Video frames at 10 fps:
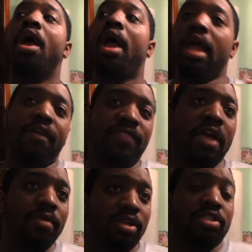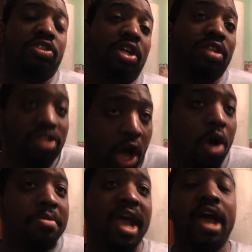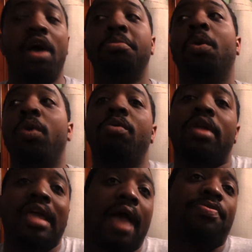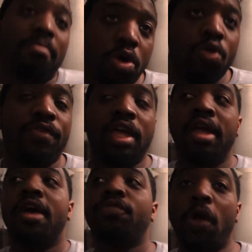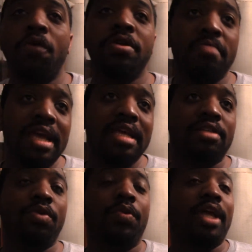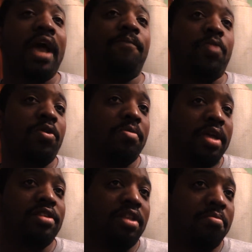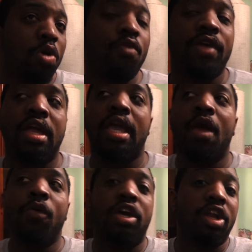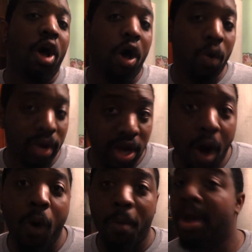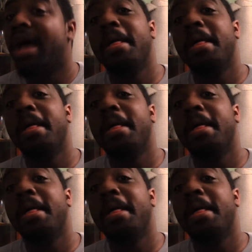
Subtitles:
if they would have just took the dome down, we would have got the movie 30 minutes. We would have got 30 minutes of the movie, and we could have all went home.